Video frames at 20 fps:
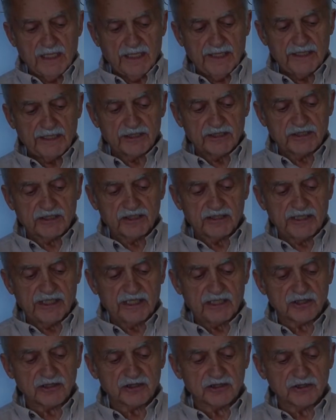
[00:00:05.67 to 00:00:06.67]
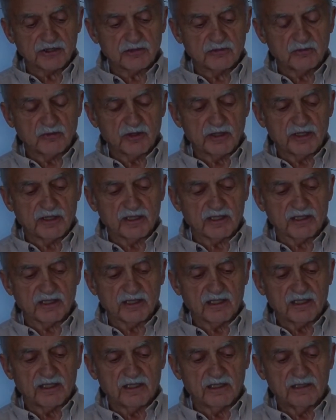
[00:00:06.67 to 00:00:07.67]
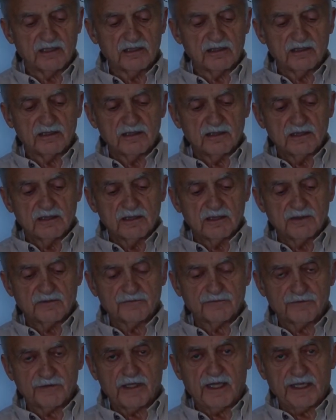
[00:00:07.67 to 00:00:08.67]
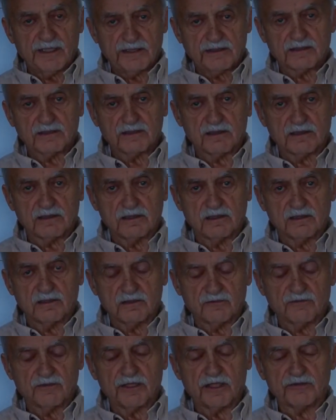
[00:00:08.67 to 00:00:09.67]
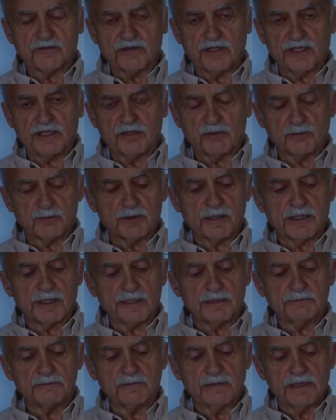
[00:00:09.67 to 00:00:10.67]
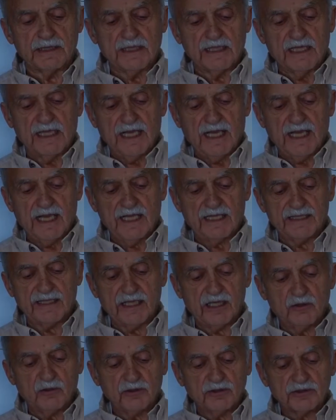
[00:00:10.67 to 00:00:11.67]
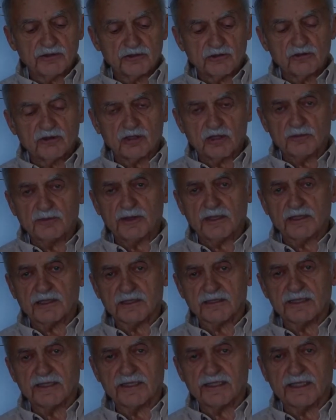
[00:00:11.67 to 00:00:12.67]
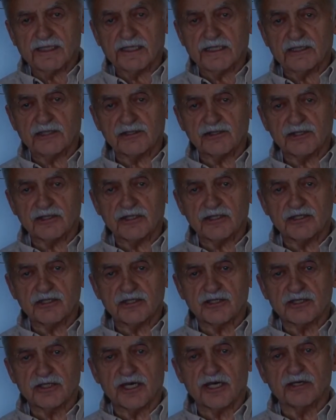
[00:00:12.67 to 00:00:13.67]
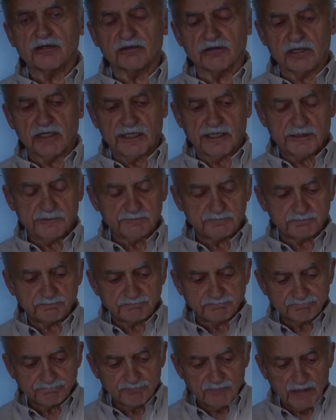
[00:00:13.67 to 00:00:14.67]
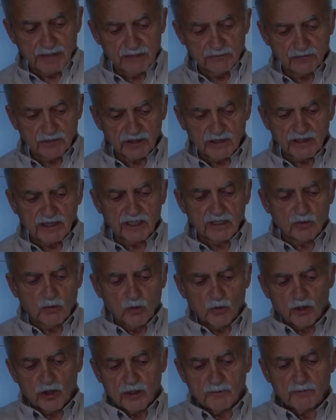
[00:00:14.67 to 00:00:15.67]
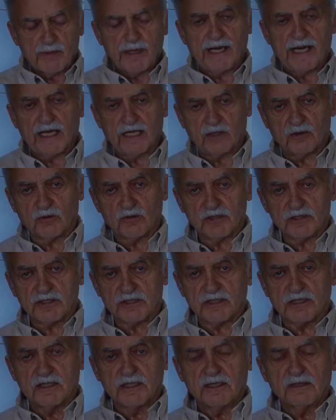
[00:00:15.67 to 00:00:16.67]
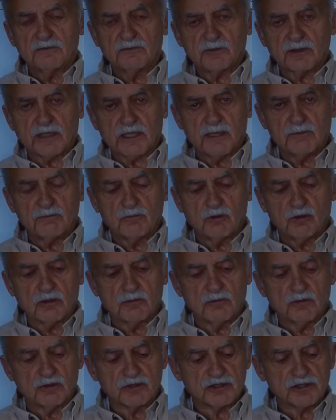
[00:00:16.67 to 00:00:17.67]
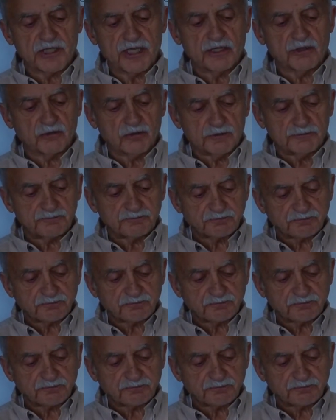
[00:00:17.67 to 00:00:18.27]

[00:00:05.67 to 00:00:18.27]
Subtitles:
in connection with flight of an airplane, and now I want to talk about kinetic energy generally. I'm going to kind of work backwards, become more and more general.